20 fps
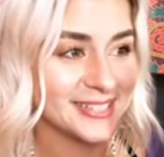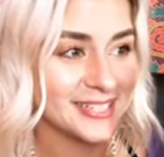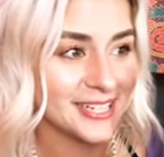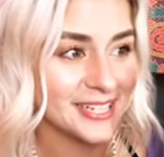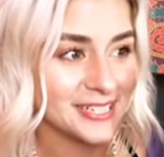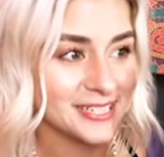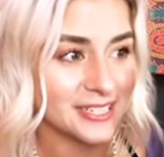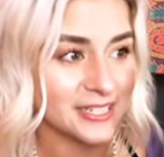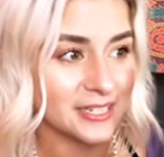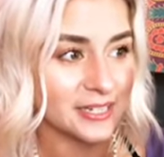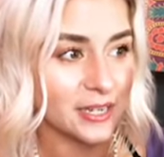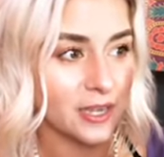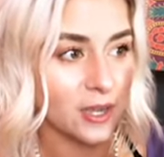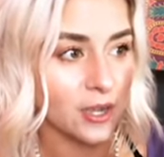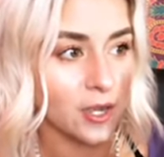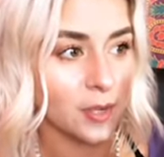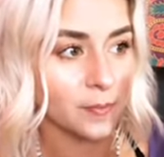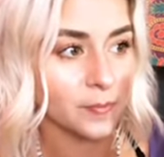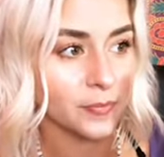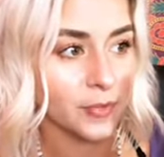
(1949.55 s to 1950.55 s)
season,
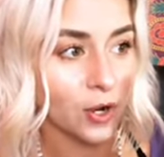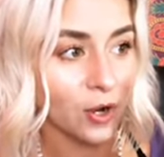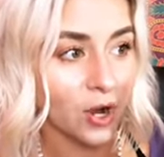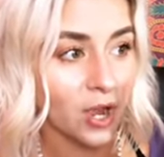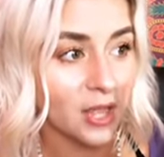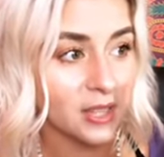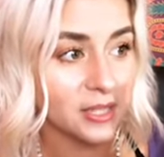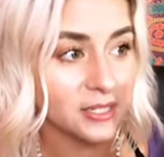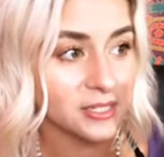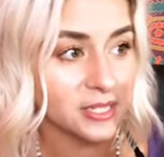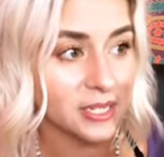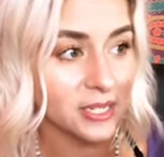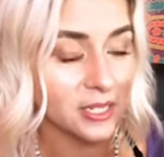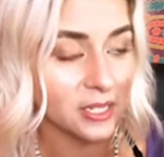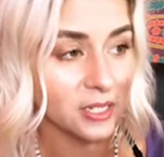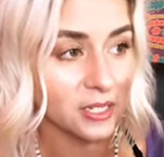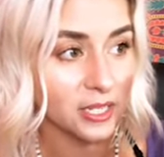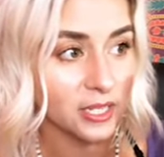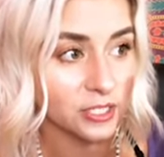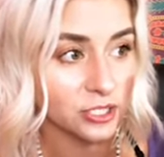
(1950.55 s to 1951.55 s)
um, our holiday
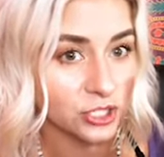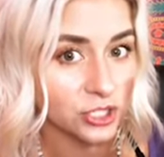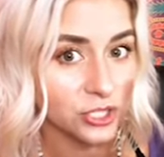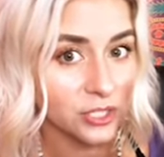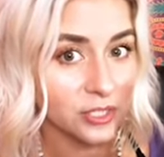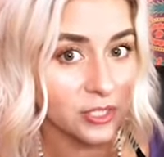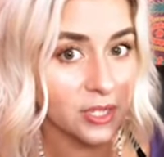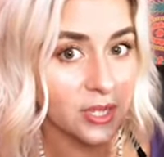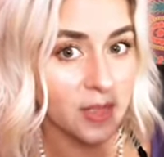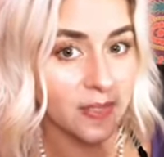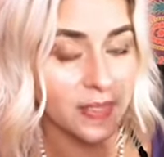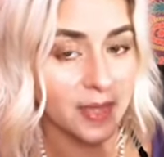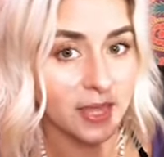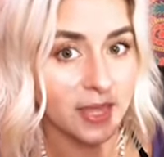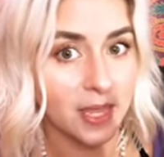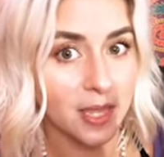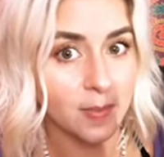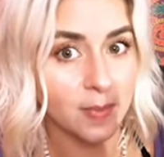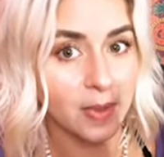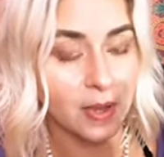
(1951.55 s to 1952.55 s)
collection
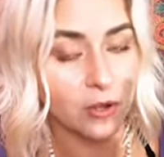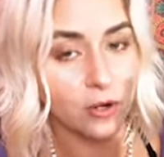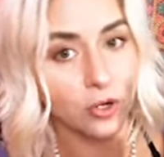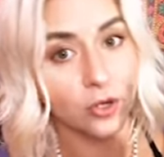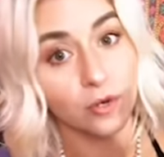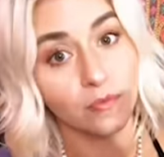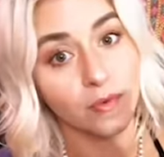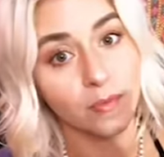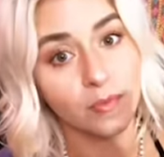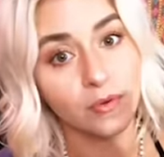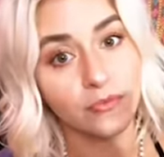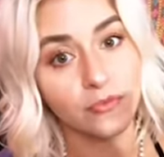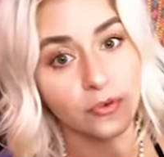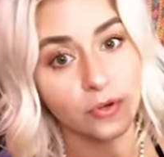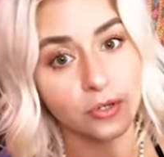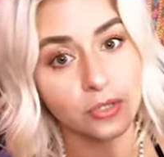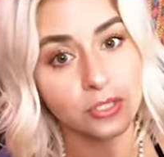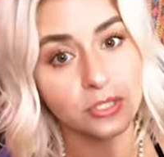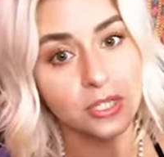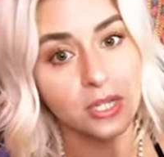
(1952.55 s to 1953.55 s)
that came out on November
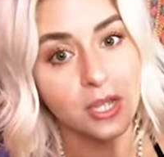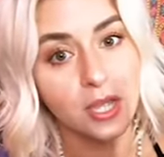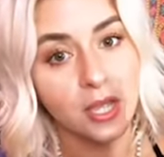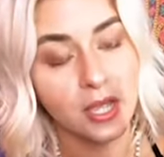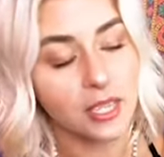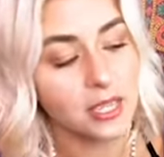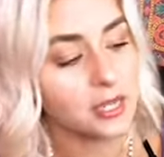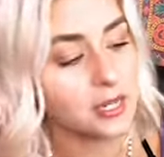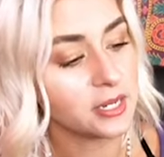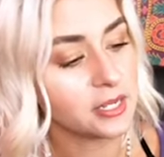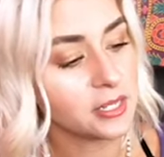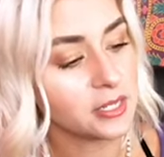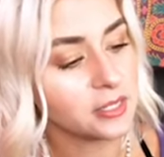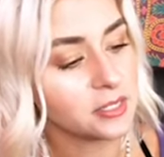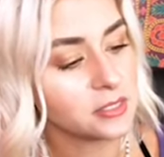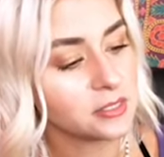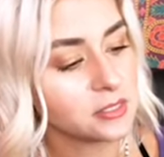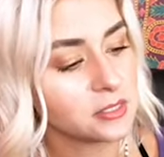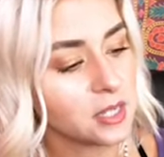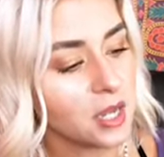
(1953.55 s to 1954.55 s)
1st it
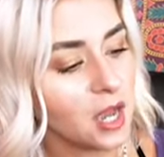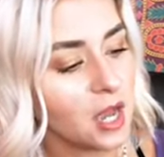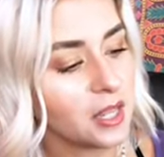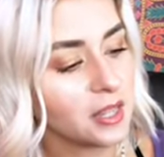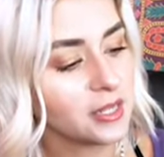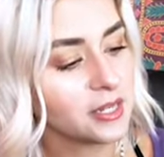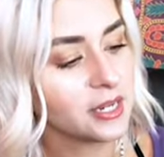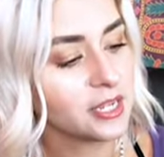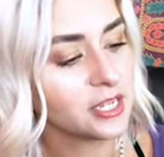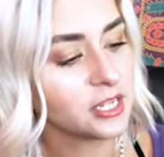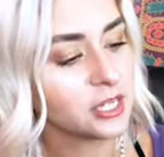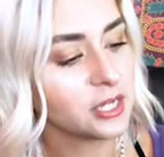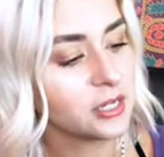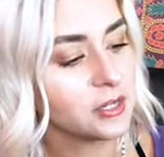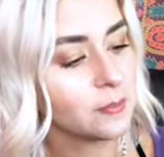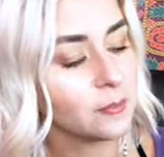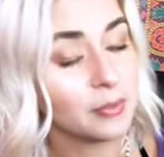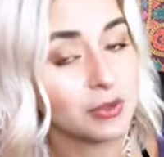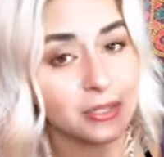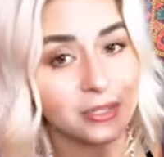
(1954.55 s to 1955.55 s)
is holiday
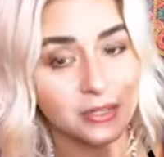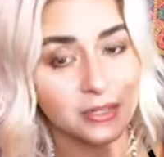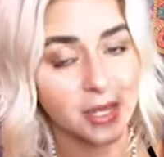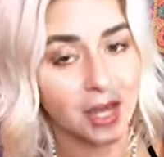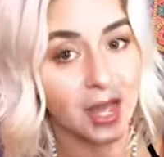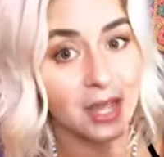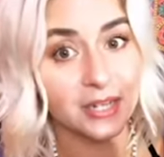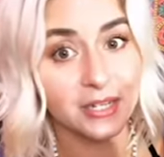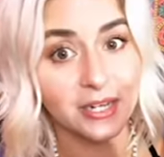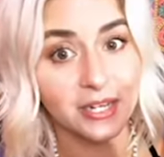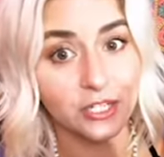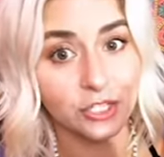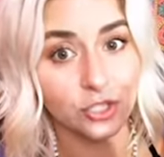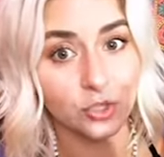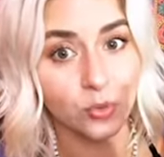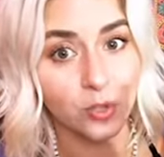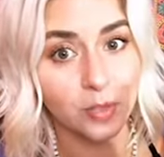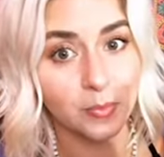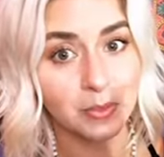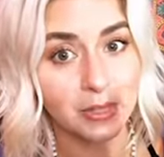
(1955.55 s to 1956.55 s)
the Holiday
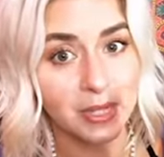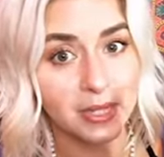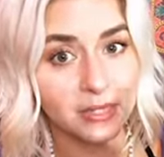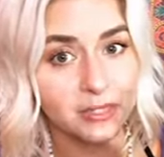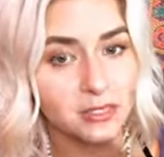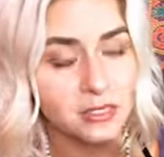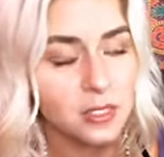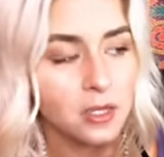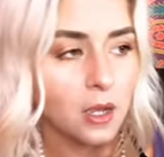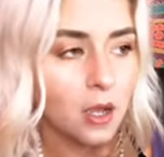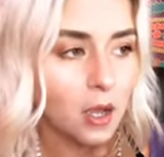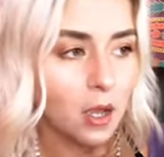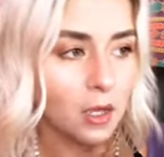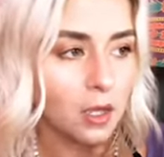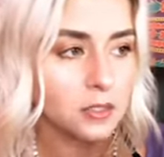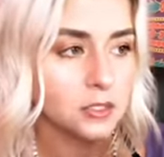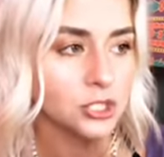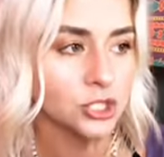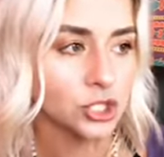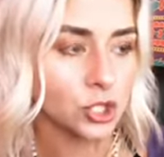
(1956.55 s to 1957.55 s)
Joy Blend.
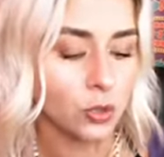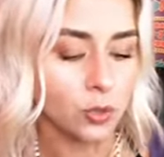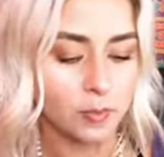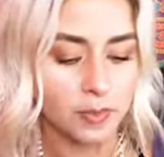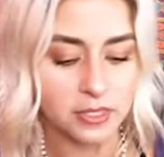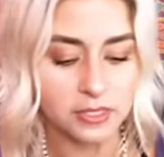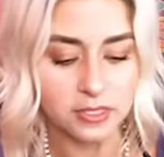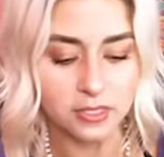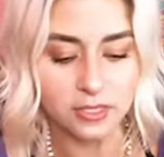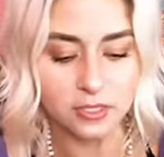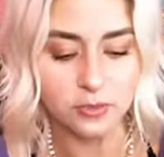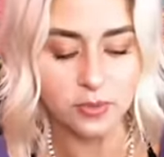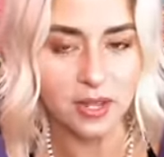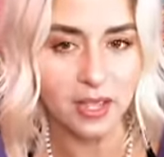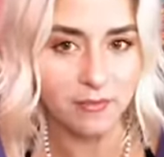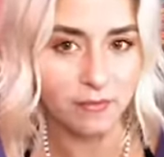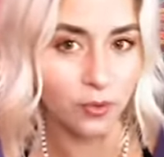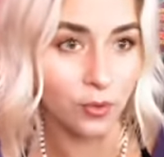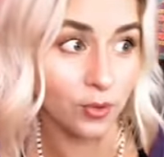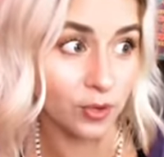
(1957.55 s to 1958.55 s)
so amazing. That's what
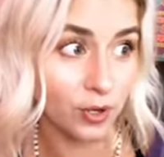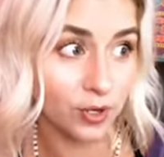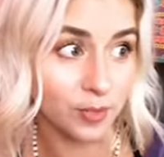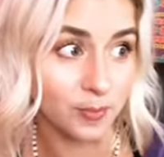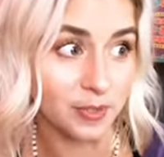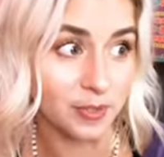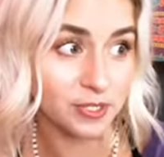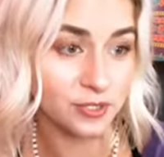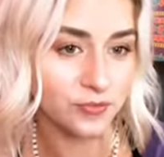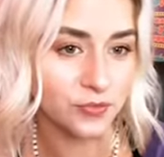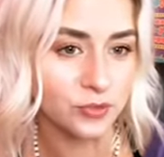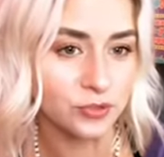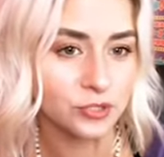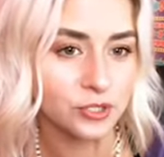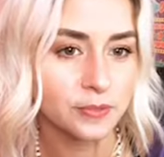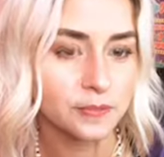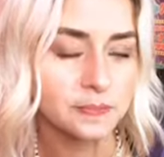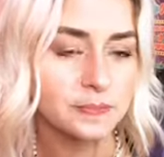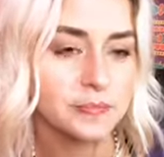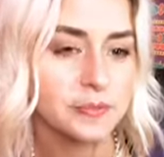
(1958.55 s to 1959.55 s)
I have going on in my
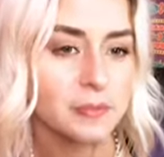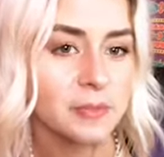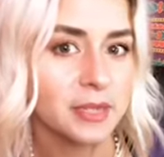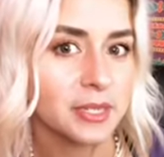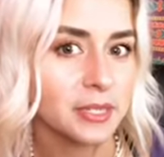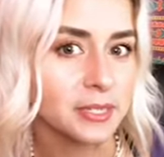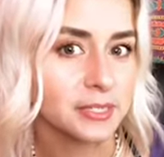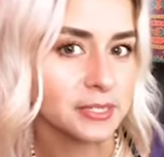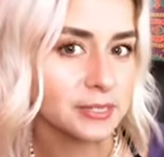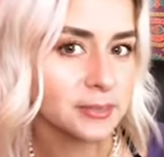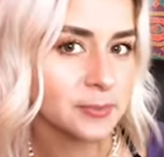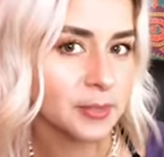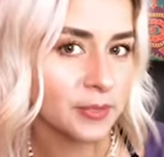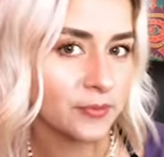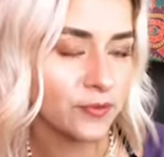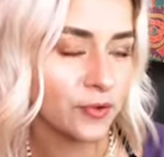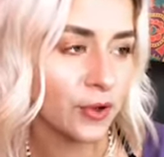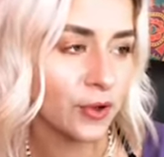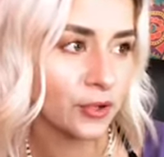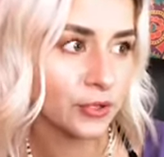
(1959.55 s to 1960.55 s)
diffuser, making it
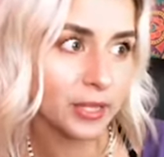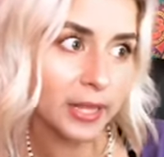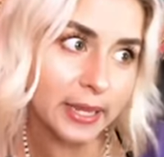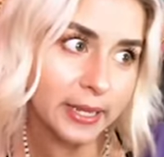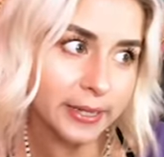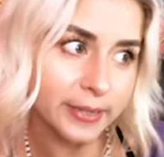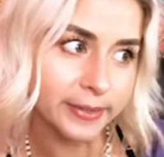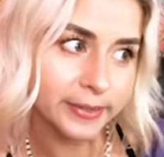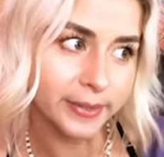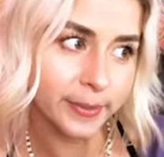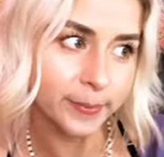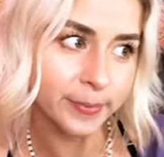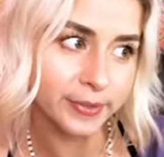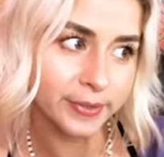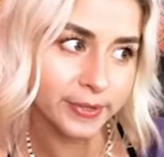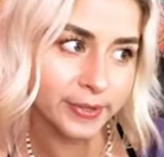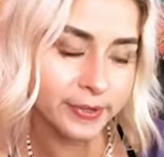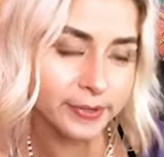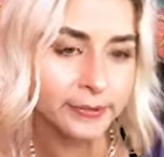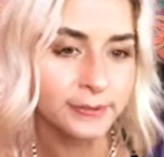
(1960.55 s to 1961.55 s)
smell fall-like up
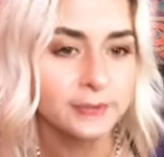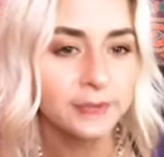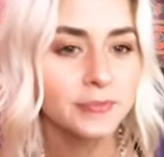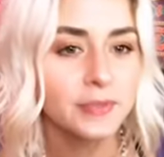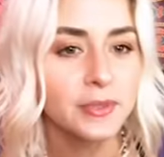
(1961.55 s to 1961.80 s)
in here